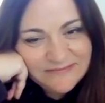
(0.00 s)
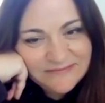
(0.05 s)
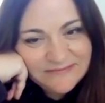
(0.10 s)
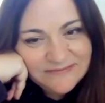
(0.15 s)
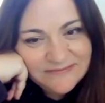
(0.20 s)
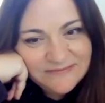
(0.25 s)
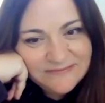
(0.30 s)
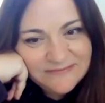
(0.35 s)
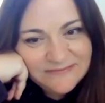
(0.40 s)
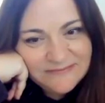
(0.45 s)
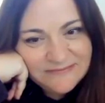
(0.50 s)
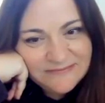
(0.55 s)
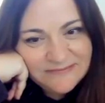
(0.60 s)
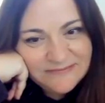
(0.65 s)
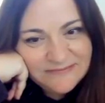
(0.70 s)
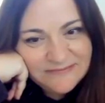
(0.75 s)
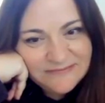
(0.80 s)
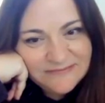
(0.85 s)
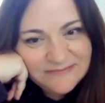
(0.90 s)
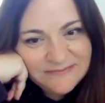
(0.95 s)

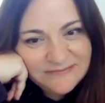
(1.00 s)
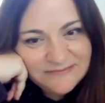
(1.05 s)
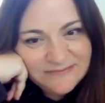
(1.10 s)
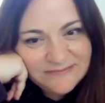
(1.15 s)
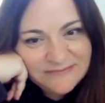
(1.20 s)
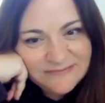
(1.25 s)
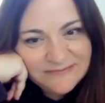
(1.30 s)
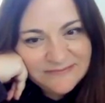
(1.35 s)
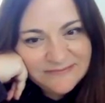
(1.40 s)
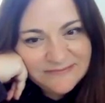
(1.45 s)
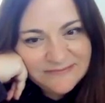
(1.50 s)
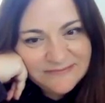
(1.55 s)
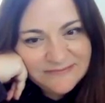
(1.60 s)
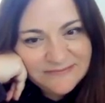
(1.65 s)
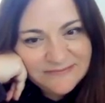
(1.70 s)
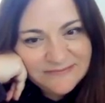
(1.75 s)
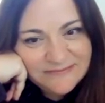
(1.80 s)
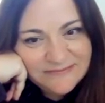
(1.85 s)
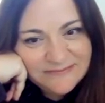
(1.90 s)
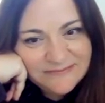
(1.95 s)

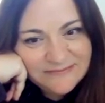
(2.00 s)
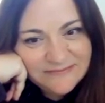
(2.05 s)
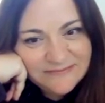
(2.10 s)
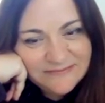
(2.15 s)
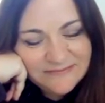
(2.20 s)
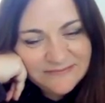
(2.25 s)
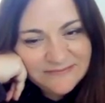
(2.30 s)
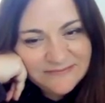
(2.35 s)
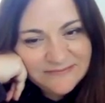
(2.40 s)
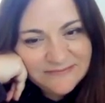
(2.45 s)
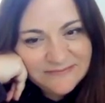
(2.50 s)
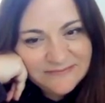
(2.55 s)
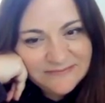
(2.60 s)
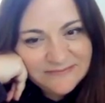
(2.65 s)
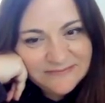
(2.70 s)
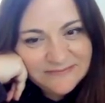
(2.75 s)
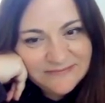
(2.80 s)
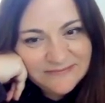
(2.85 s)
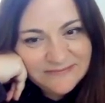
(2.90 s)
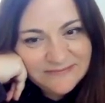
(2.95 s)

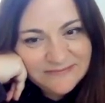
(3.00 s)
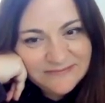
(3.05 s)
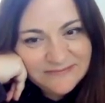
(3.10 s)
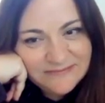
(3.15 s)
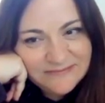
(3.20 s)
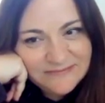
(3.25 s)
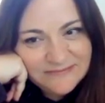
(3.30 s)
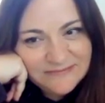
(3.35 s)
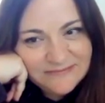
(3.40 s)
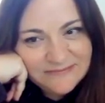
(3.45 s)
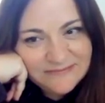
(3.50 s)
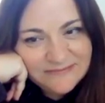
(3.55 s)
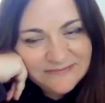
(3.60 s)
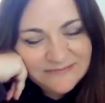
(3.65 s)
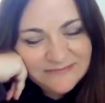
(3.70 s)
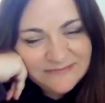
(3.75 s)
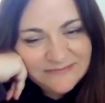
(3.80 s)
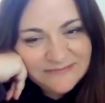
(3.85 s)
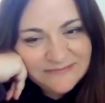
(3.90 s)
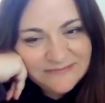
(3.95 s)

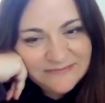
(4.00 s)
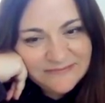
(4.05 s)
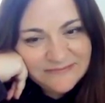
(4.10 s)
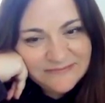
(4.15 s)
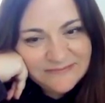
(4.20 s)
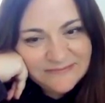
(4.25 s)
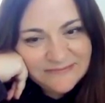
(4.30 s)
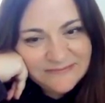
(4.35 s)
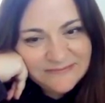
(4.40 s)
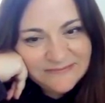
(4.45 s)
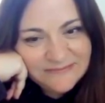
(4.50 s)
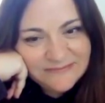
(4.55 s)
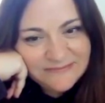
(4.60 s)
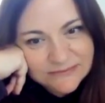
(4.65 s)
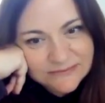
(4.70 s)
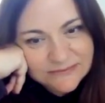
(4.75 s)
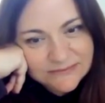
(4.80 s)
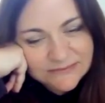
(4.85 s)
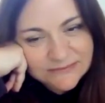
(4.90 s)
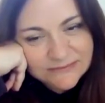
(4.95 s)

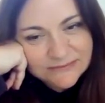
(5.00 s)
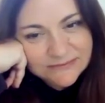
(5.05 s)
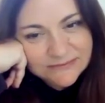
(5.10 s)
(silent)